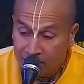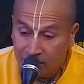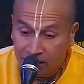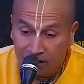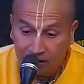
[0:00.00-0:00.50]

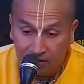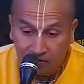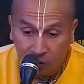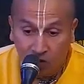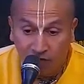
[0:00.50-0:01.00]
he
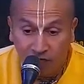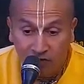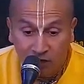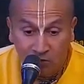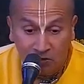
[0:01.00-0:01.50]

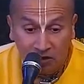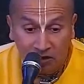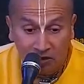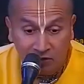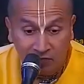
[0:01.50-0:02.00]
offers his
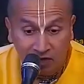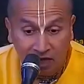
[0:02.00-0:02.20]
prayers of